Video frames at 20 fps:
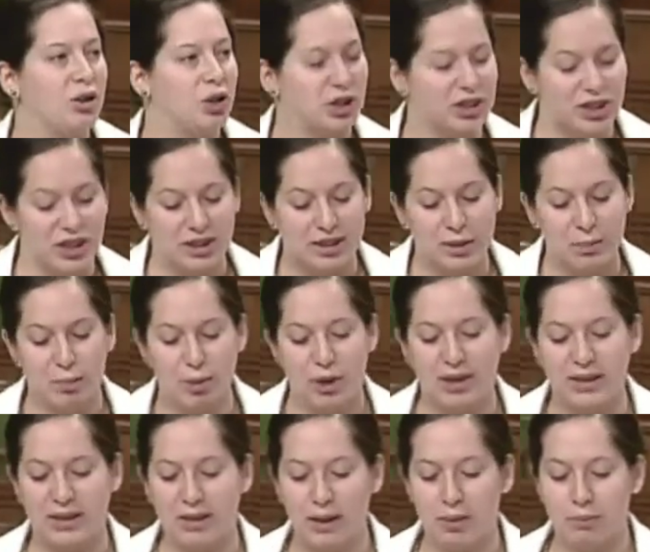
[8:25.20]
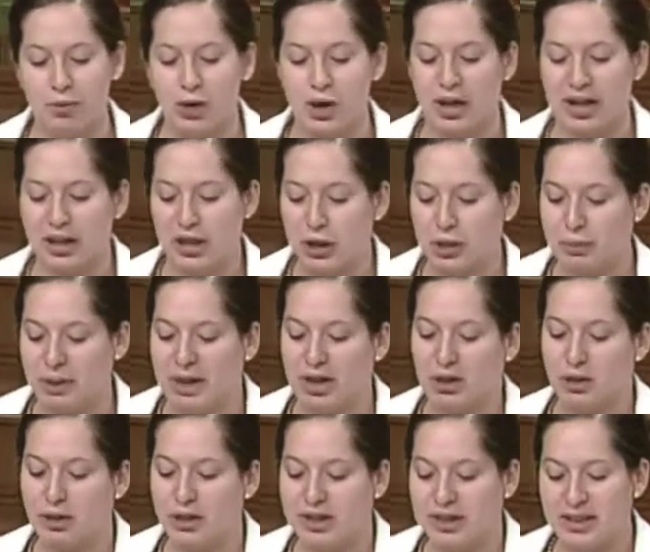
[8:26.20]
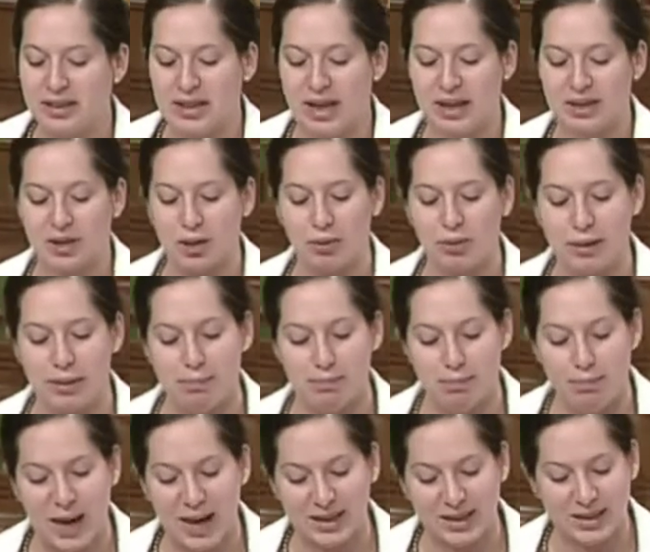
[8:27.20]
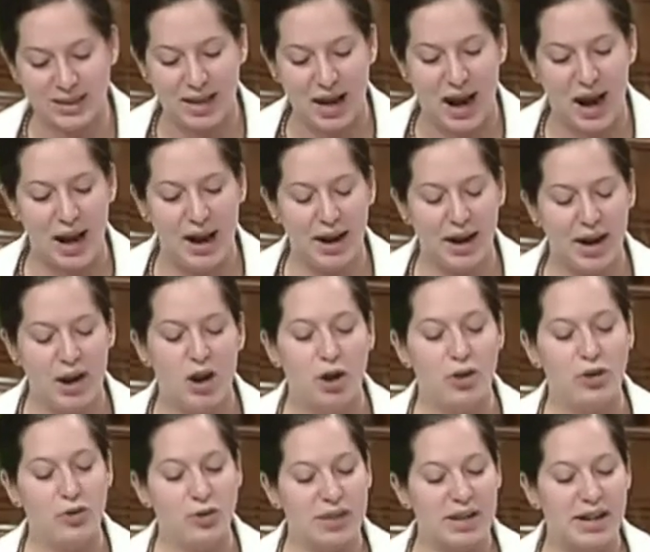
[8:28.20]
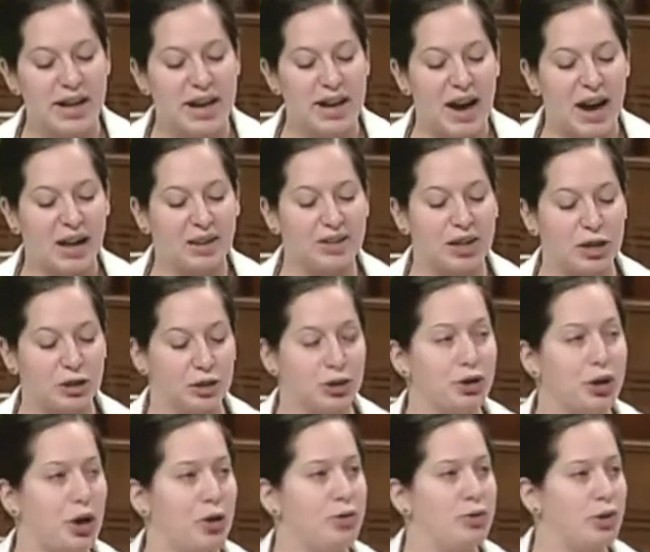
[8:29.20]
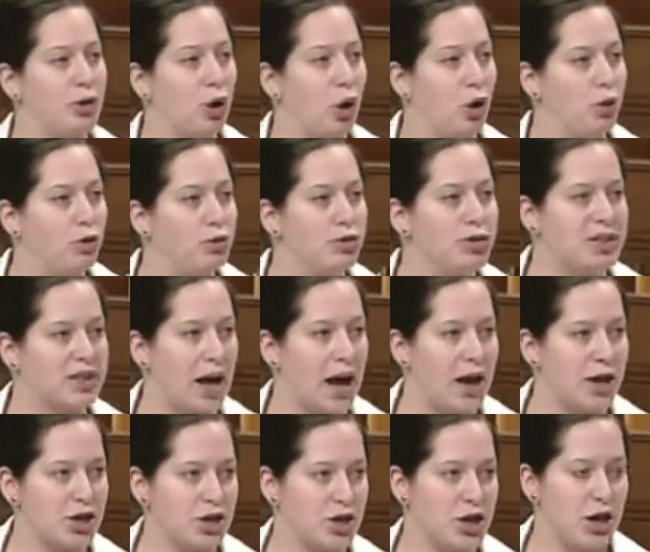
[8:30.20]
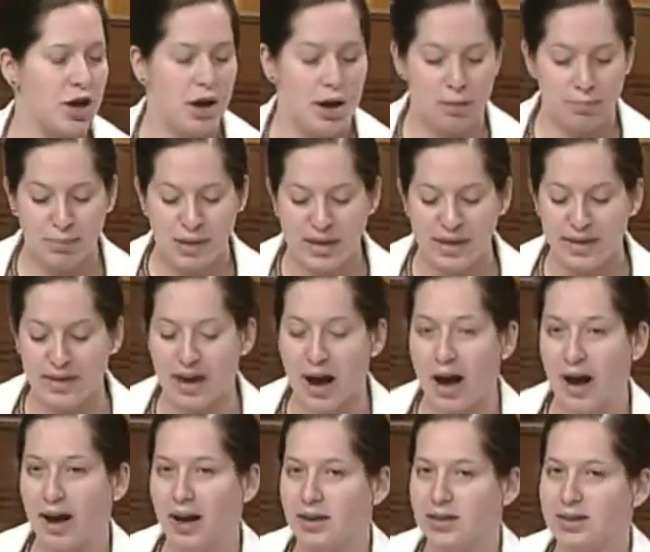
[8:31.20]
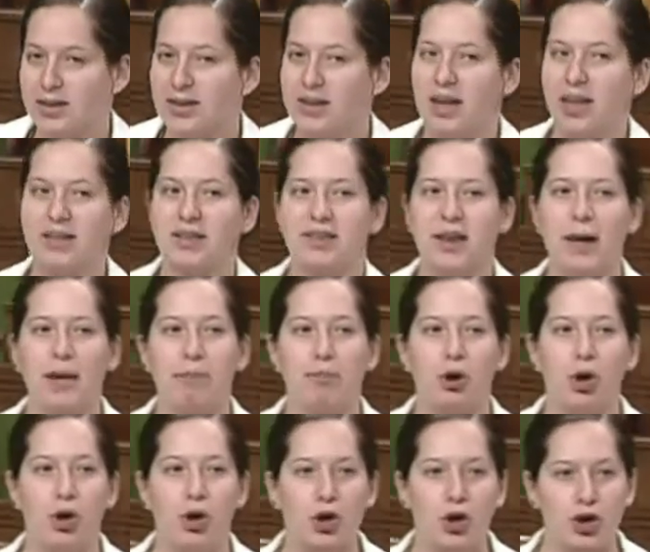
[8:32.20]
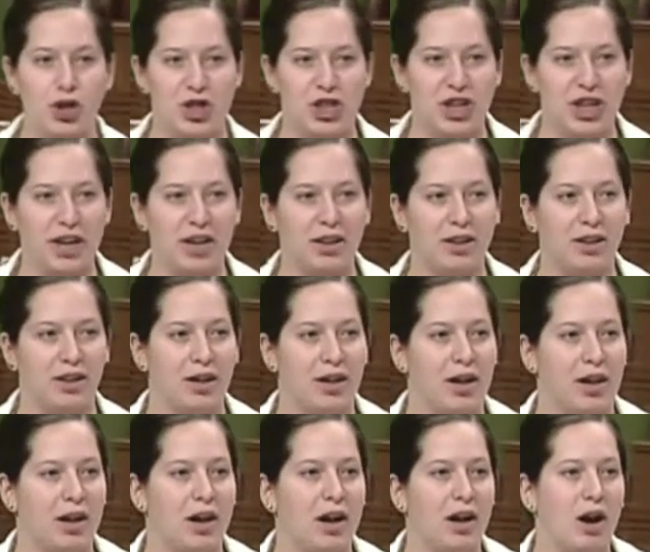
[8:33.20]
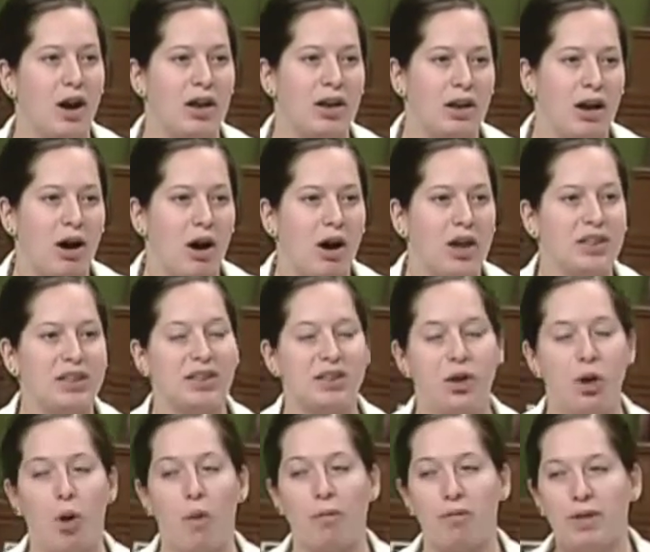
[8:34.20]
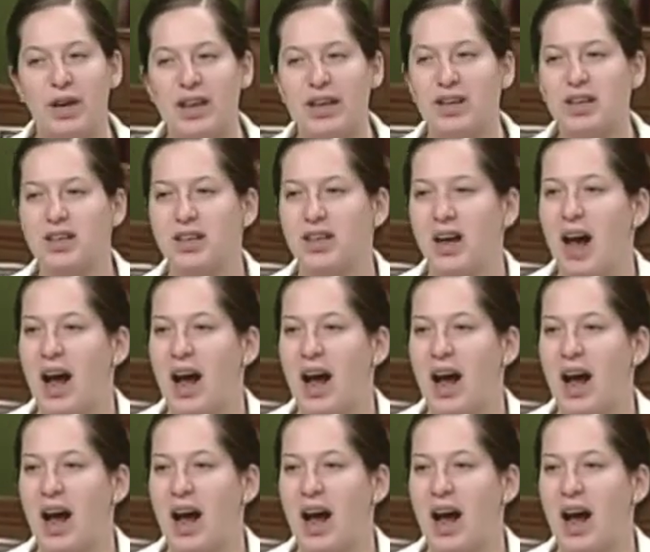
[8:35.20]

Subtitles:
In addition, when possible, reduce the use of nuclear materials for military use. That's simple logic.